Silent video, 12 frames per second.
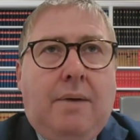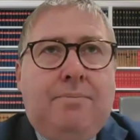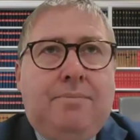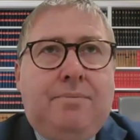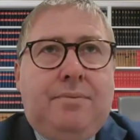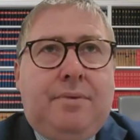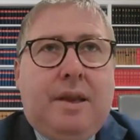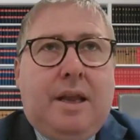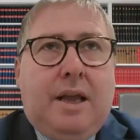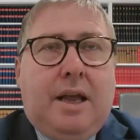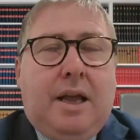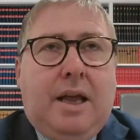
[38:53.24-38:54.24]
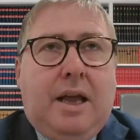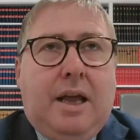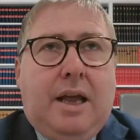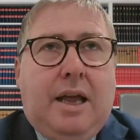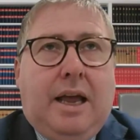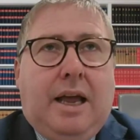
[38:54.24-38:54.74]
I mean,
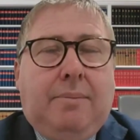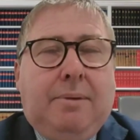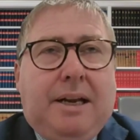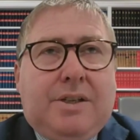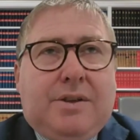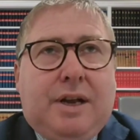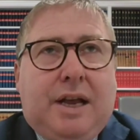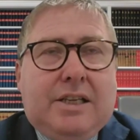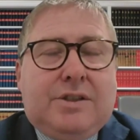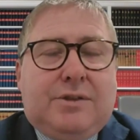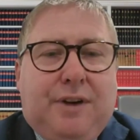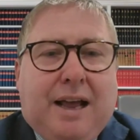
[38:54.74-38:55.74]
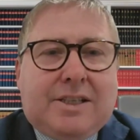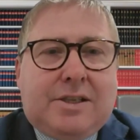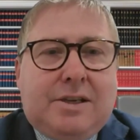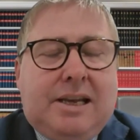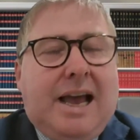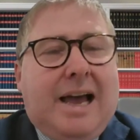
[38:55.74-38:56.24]
it's
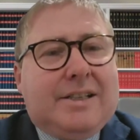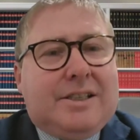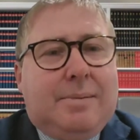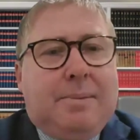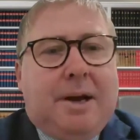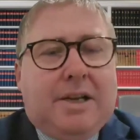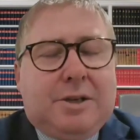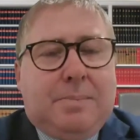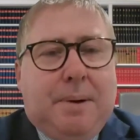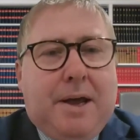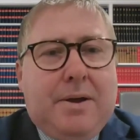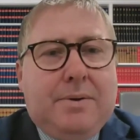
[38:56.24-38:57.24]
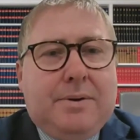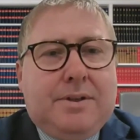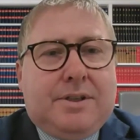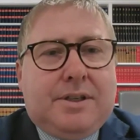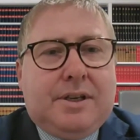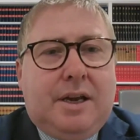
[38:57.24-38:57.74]
flex. Yes, I mean, I
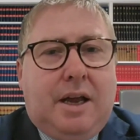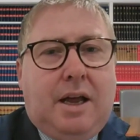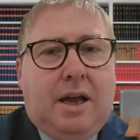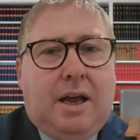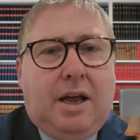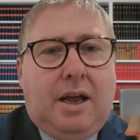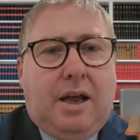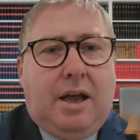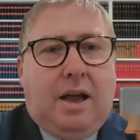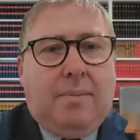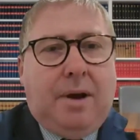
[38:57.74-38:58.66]
suppose. I've